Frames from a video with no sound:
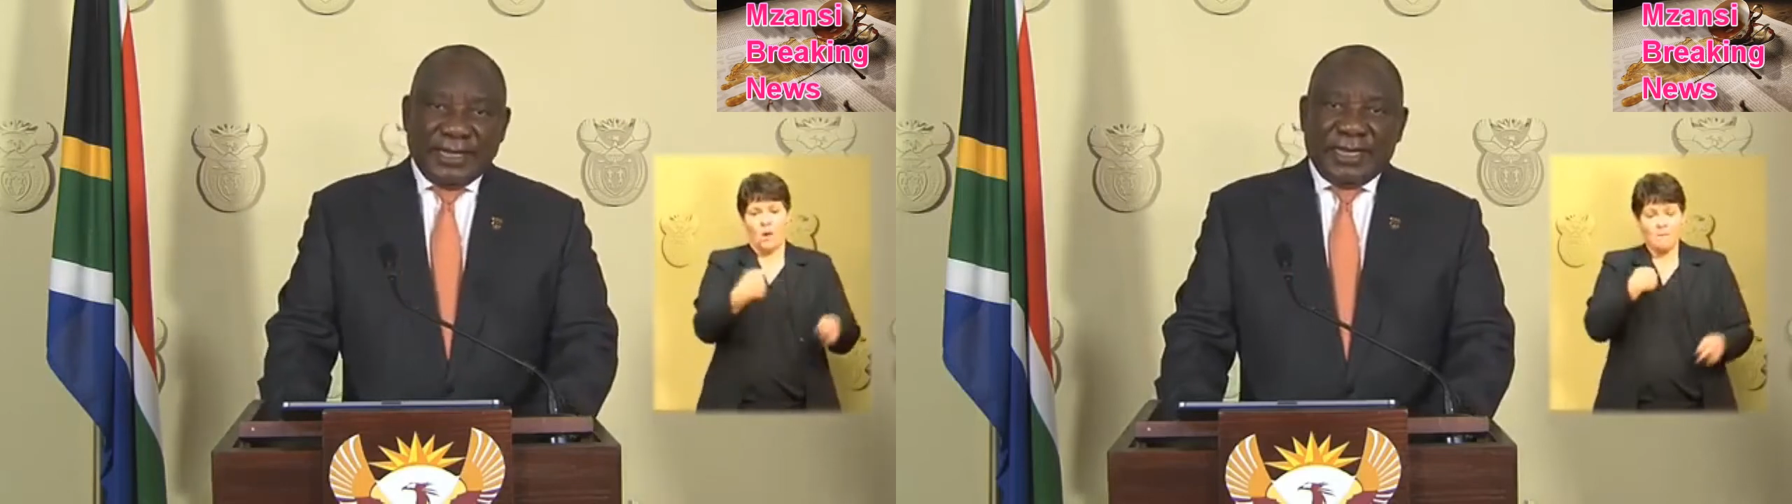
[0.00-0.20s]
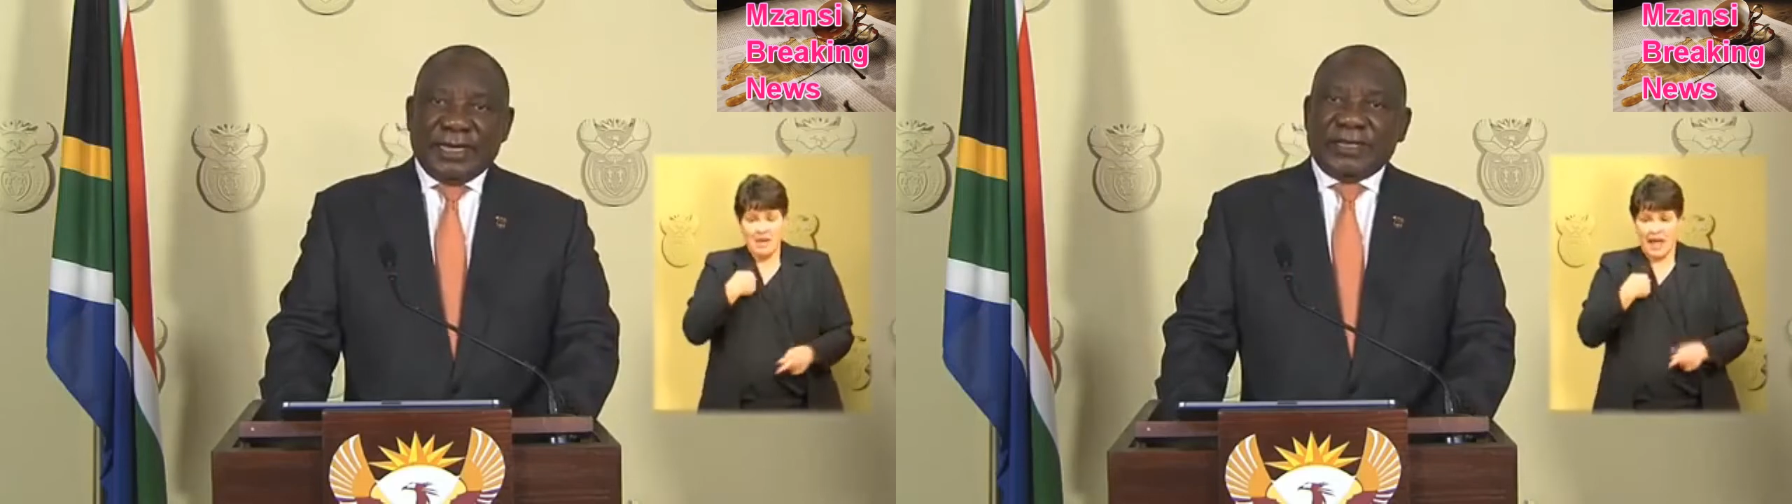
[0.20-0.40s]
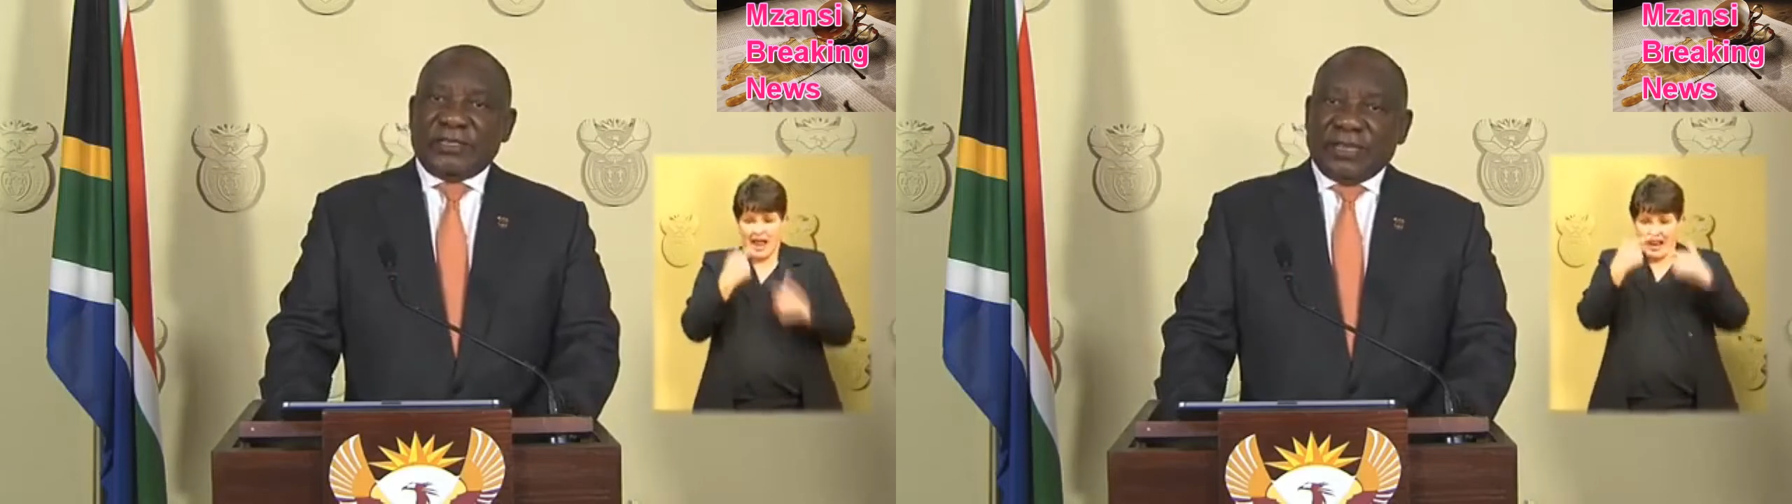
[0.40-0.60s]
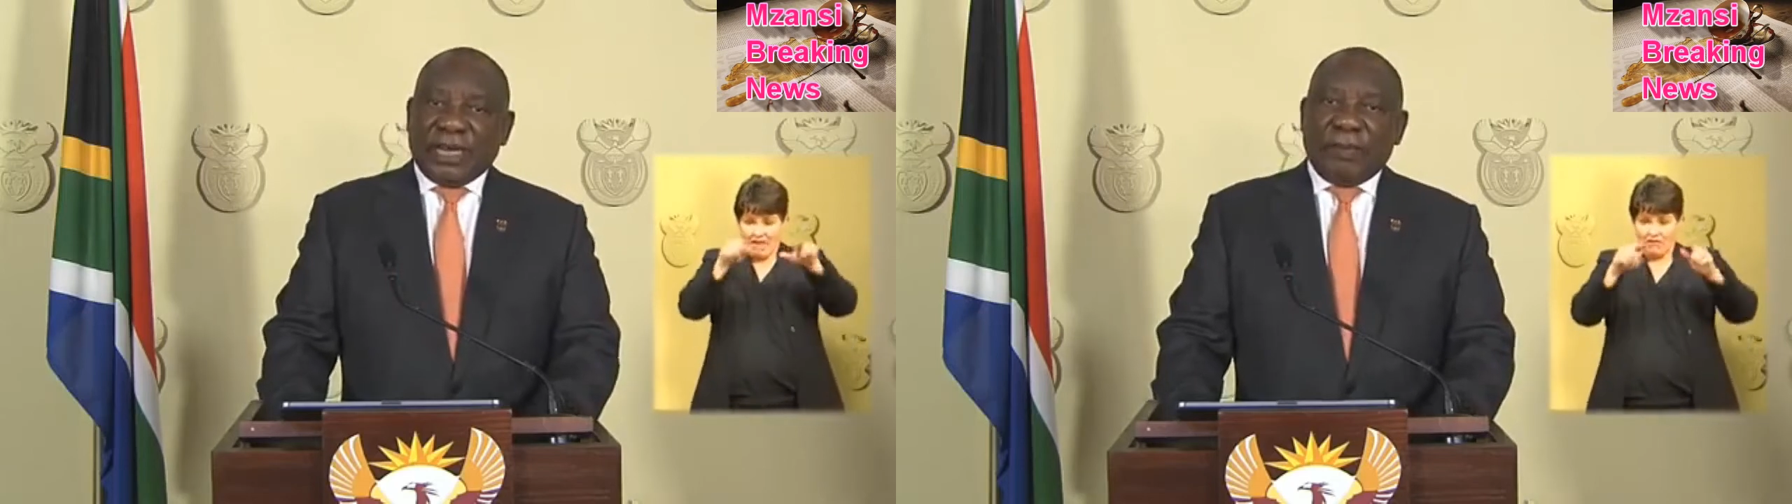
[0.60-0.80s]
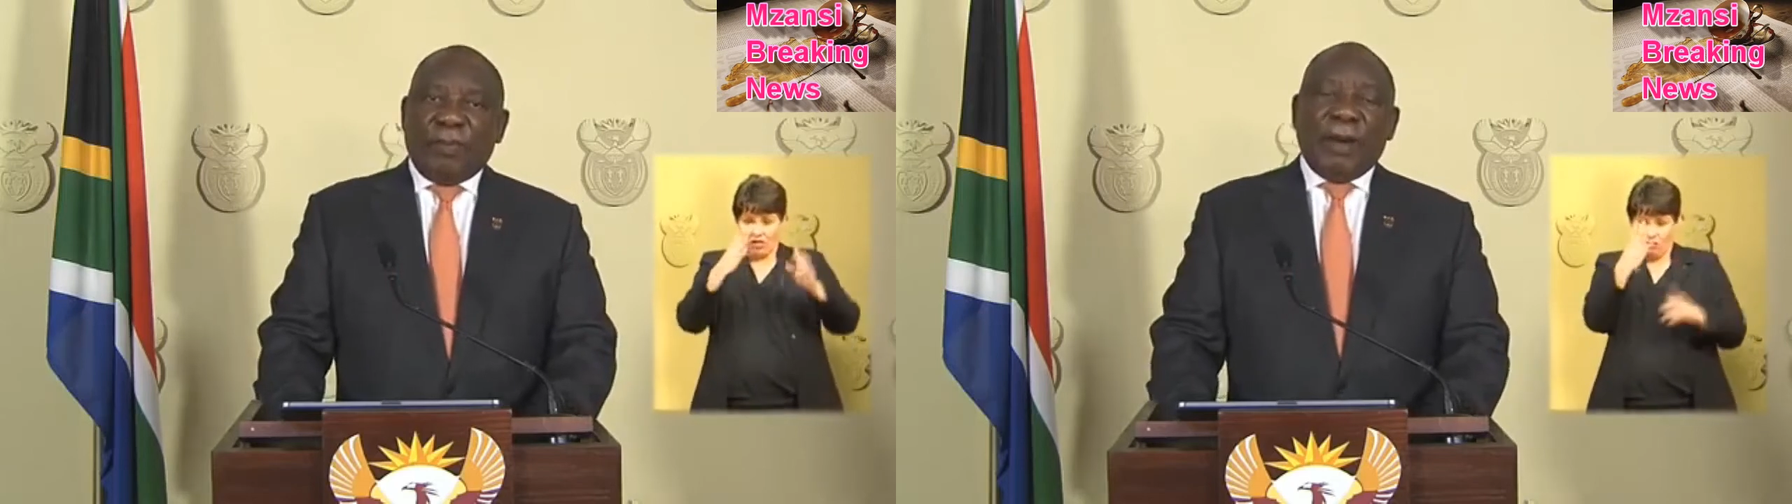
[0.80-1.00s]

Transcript: under strict